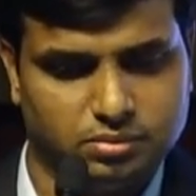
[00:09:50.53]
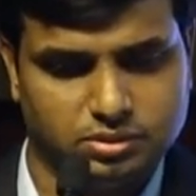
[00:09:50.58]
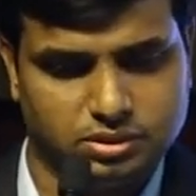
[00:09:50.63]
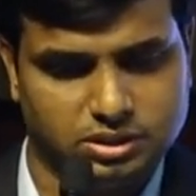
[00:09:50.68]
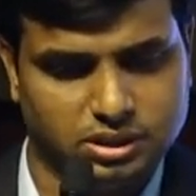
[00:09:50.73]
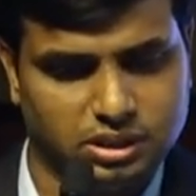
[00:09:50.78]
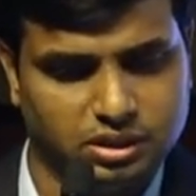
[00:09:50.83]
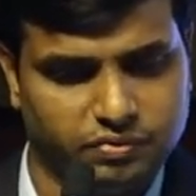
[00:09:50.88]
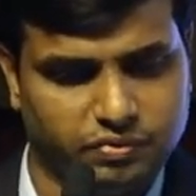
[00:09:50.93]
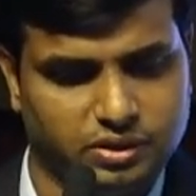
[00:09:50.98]

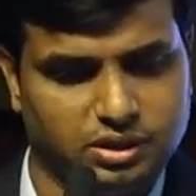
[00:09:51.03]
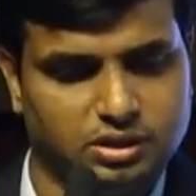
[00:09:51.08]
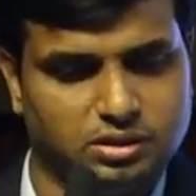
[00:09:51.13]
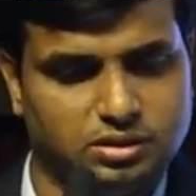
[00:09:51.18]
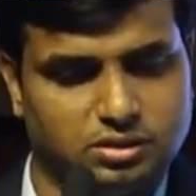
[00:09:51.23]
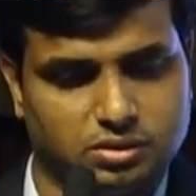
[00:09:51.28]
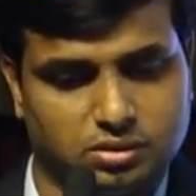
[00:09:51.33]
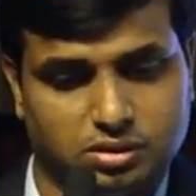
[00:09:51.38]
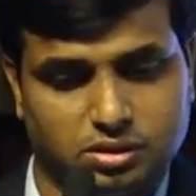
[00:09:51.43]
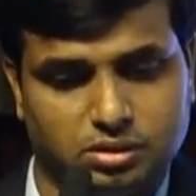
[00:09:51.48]
Significant
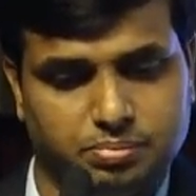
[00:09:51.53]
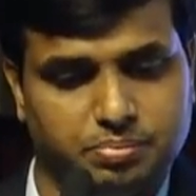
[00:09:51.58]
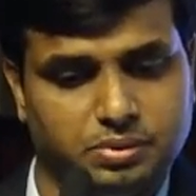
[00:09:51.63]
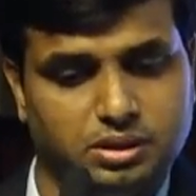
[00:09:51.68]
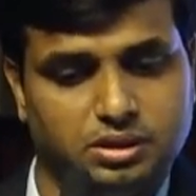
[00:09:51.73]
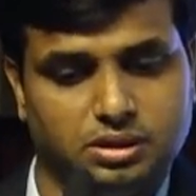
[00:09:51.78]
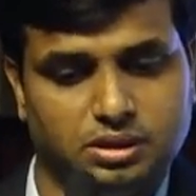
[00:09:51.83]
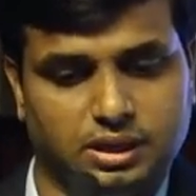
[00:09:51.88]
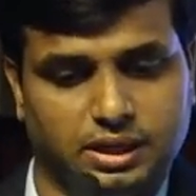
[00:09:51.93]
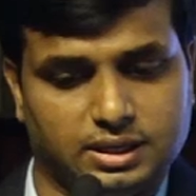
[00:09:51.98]
drop
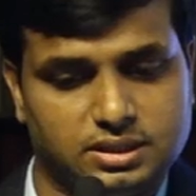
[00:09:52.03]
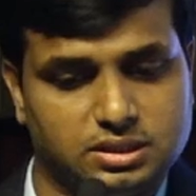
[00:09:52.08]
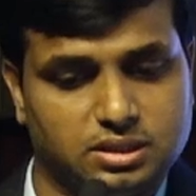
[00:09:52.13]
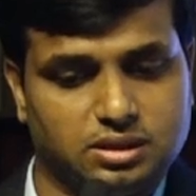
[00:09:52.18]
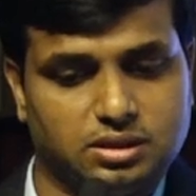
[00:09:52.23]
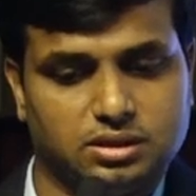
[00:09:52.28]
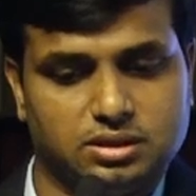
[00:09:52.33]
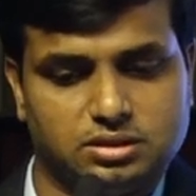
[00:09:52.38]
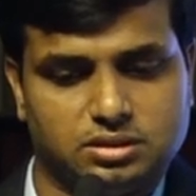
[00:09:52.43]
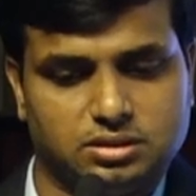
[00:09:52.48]
in
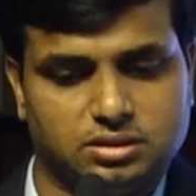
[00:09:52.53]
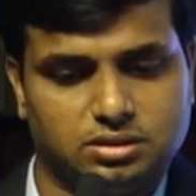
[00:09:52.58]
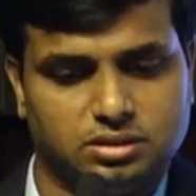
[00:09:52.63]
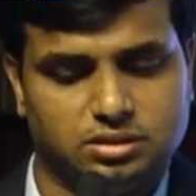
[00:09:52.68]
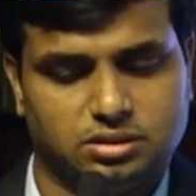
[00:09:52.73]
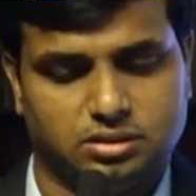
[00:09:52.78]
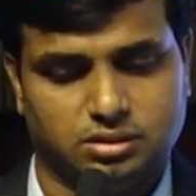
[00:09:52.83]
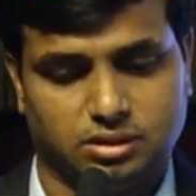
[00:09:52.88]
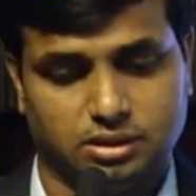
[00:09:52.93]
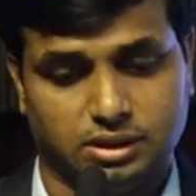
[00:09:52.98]
acetic acid,
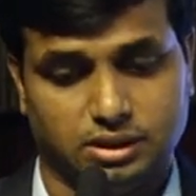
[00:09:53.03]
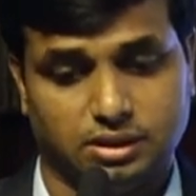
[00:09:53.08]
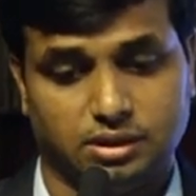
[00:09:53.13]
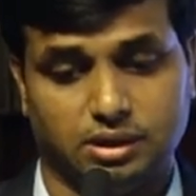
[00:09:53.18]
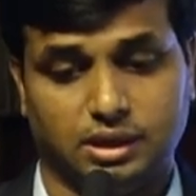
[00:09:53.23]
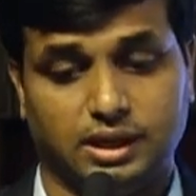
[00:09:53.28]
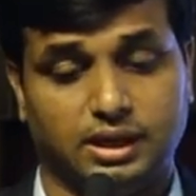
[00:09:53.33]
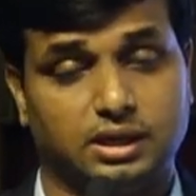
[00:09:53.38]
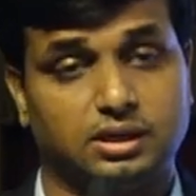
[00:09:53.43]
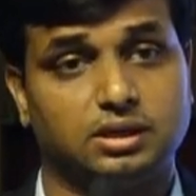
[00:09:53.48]

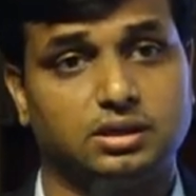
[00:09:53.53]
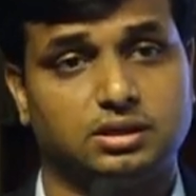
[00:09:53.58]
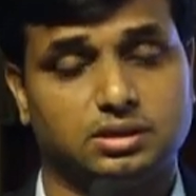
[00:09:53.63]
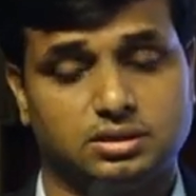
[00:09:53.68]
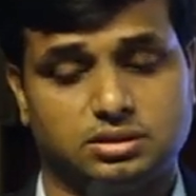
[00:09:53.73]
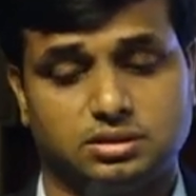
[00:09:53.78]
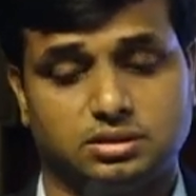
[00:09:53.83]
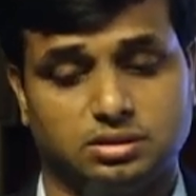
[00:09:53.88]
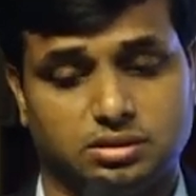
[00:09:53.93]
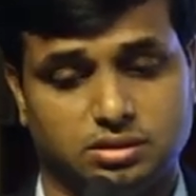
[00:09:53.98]
then lactic
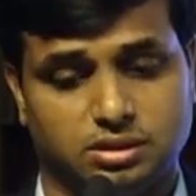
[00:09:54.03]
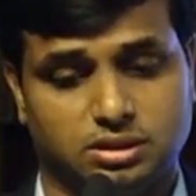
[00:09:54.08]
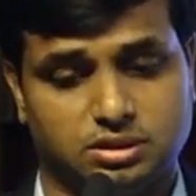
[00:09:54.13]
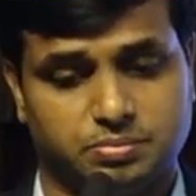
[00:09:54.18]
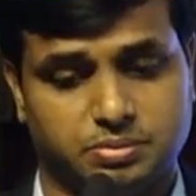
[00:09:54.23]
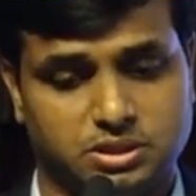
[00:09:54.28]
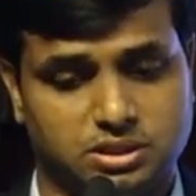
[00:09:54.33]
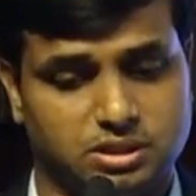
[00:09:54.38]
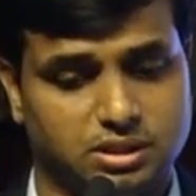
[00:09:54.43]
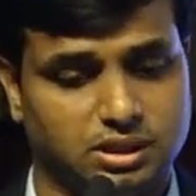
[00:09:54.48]
acid,
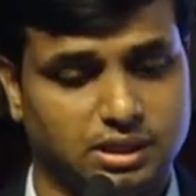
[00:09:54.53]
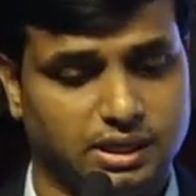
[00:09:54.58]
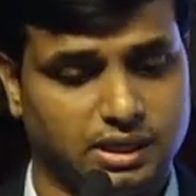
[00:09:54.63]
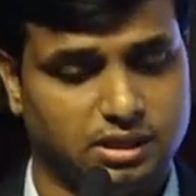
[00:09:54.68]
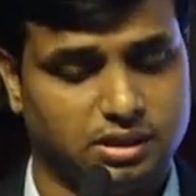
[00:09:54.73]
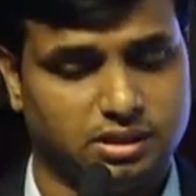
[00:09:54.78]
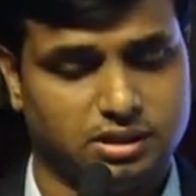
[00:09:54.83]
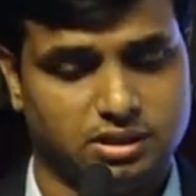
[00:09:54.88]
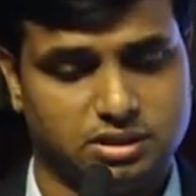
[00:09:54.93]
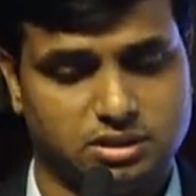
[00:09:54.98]
especially
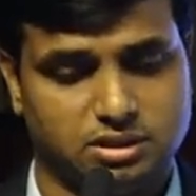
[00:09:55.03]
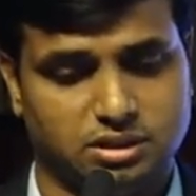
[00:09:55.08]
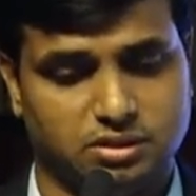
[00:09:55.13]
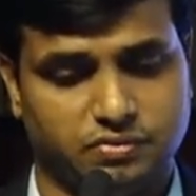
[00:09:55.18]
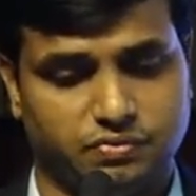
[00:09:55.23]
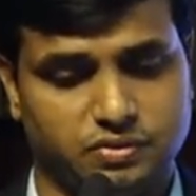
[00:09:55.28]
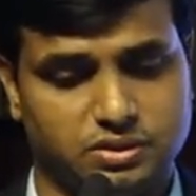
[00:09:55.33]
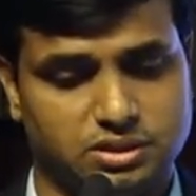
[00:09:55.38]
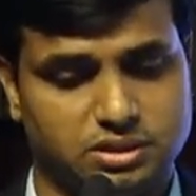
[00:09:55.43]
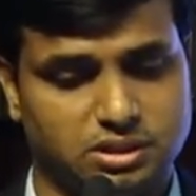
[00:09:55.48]
lactic acid.
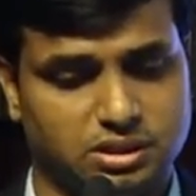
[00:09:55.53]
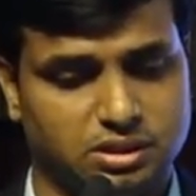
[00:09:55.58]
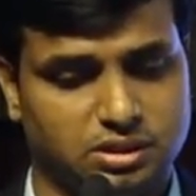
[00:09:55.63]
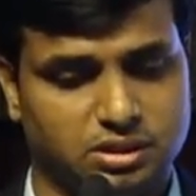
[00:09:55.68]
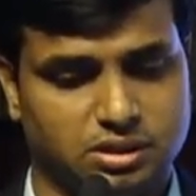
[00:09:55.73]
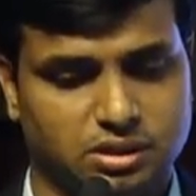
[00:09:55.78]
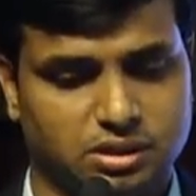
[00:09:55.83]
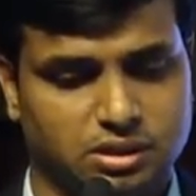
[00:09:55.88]
If you see